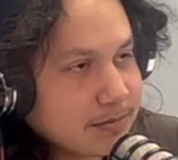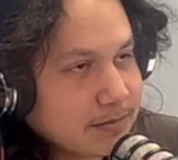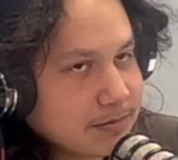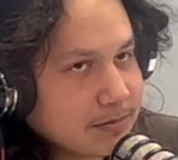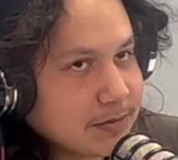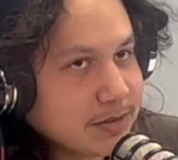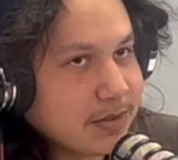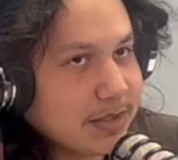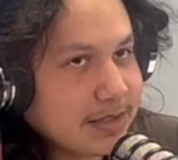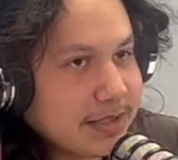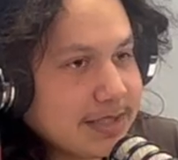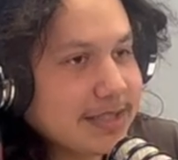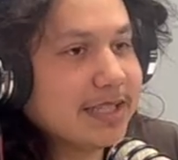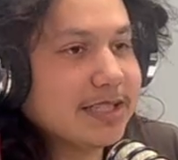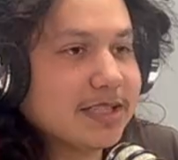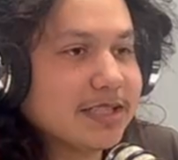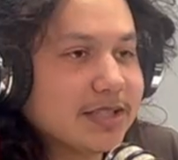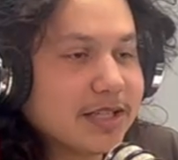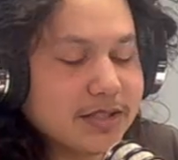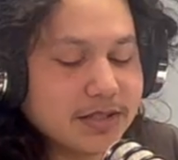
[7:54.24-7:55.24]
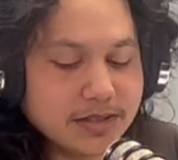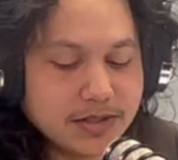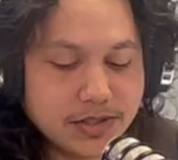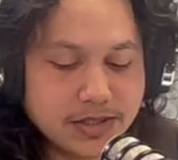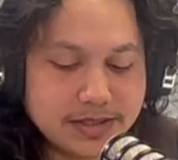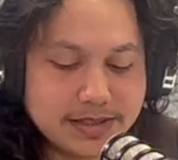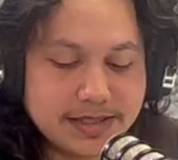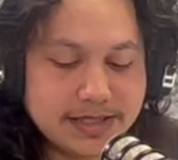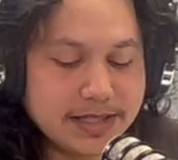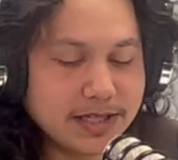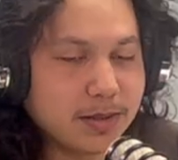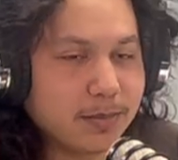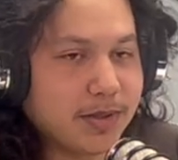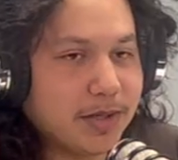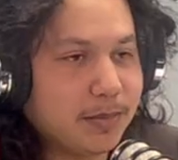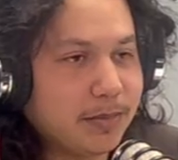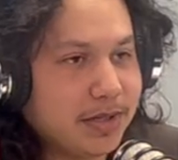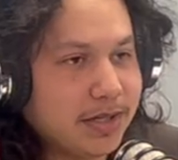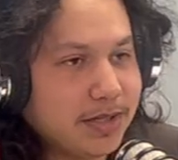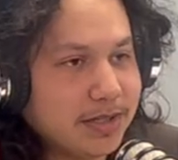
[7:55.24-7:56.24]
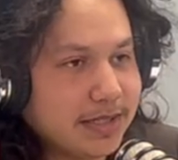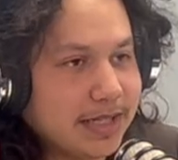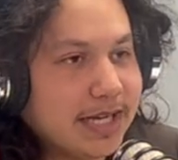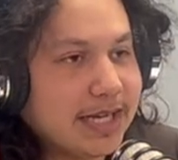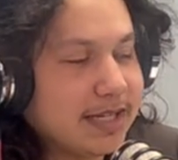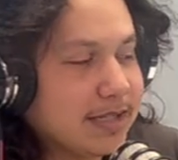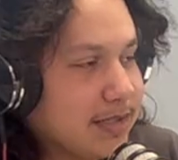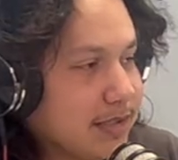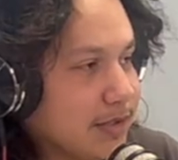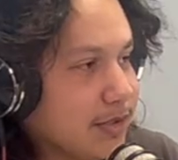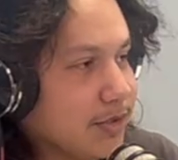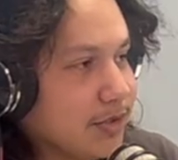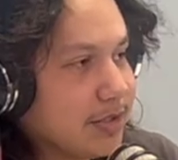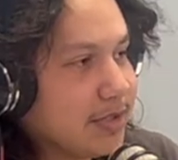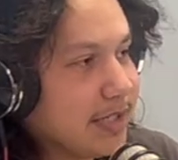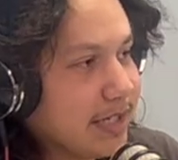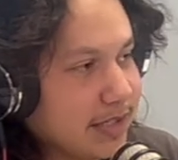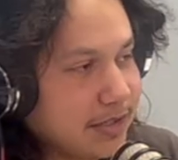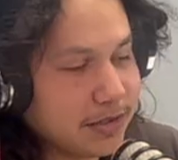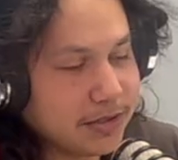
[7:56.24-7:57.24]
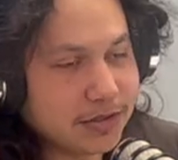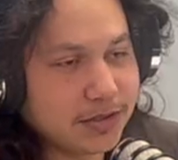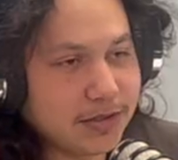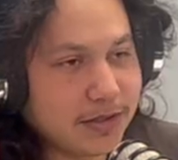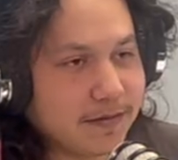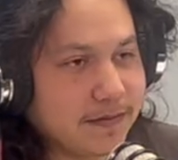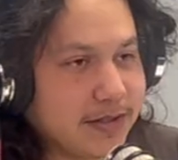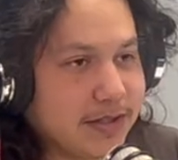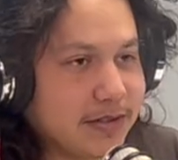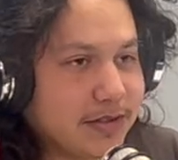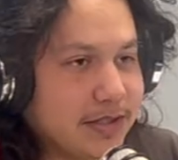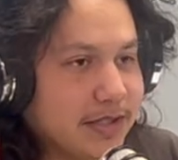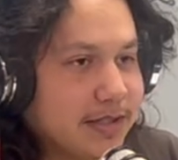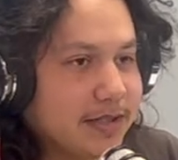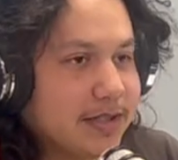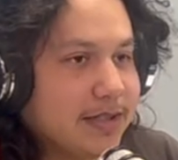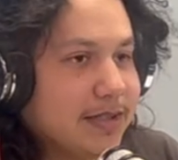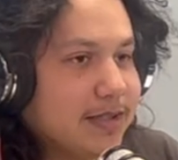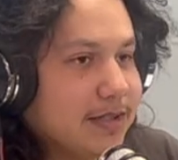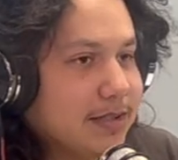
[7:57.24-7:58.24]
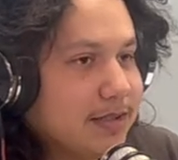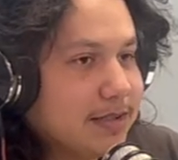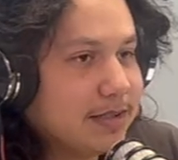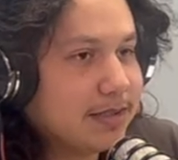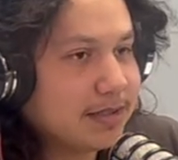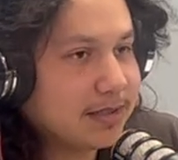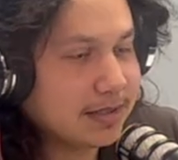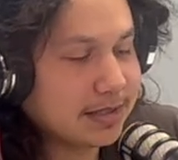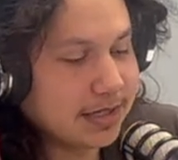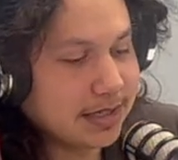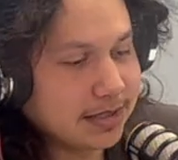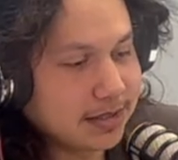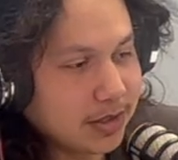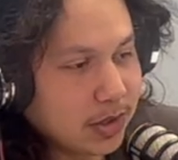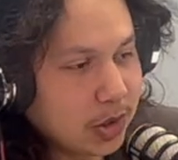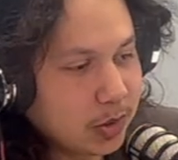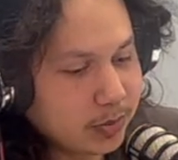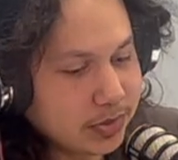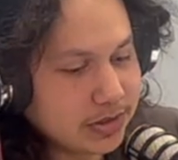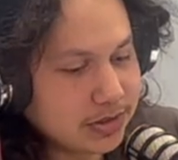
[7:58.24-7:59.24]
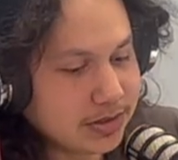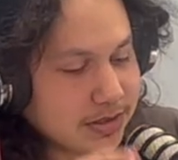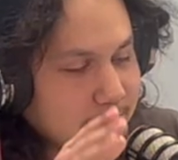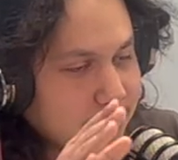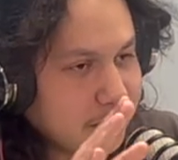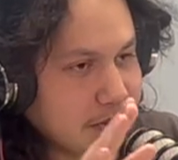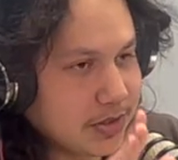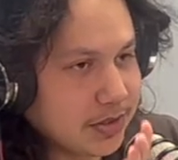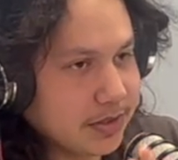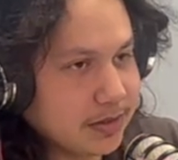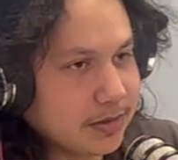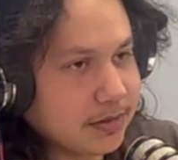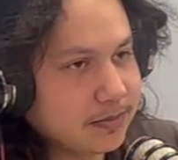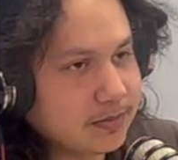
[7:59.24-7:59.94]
I think that's another good thing about podcasts and just getting your stuff out there. Kind of opens up your